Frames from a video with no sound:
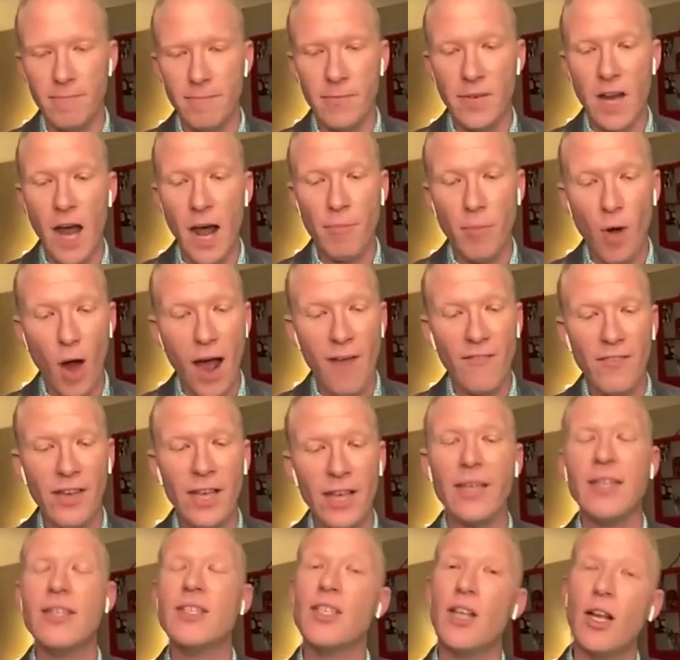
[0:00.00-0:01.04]
nonprofit
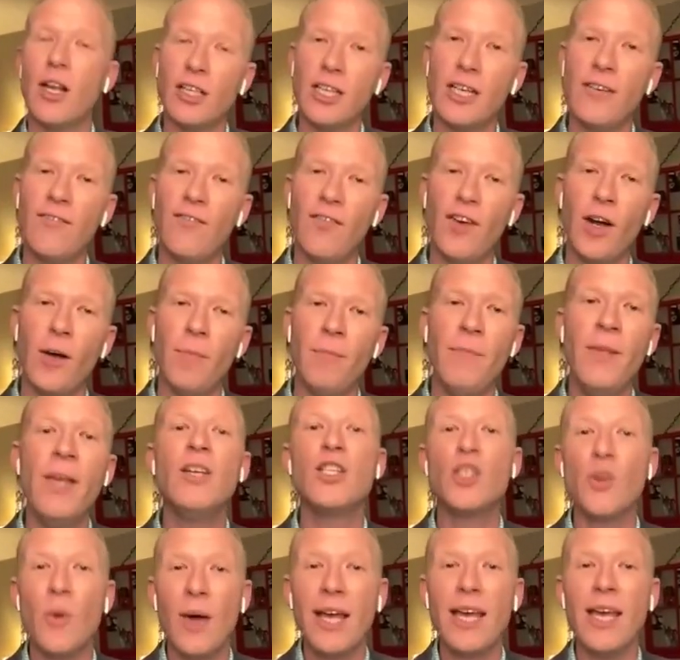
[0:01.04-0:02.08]
consulting firm,
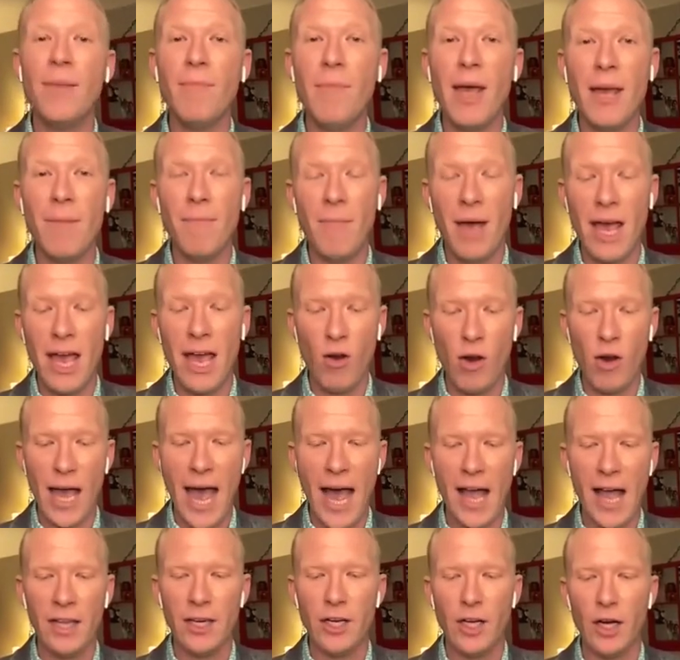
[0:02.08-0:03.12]
so I can make my own
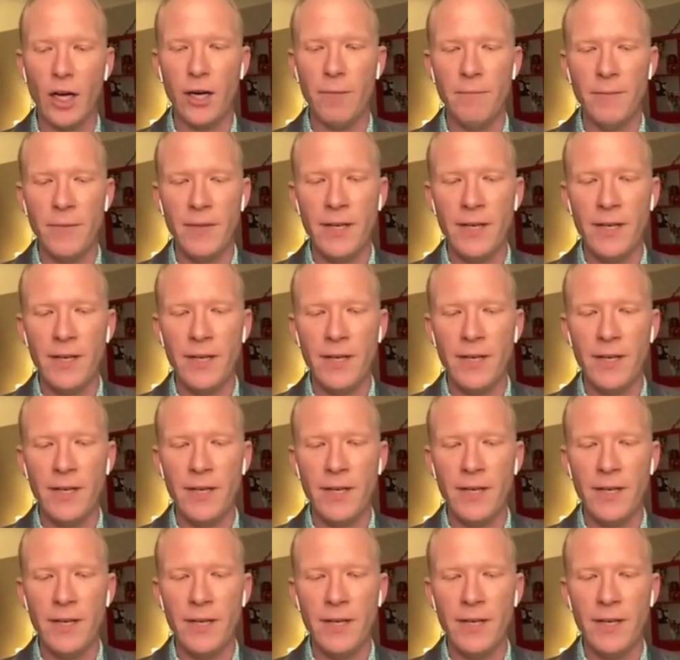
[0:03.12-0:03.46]
calendar.